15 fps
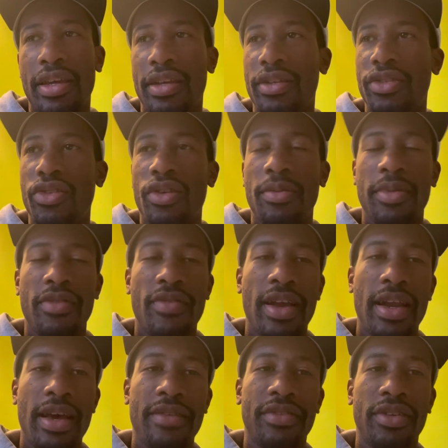in a tournament right
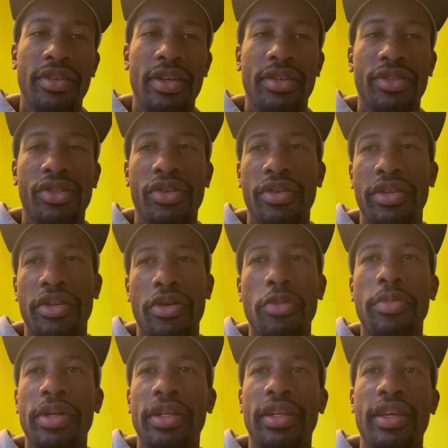after the Australian Open,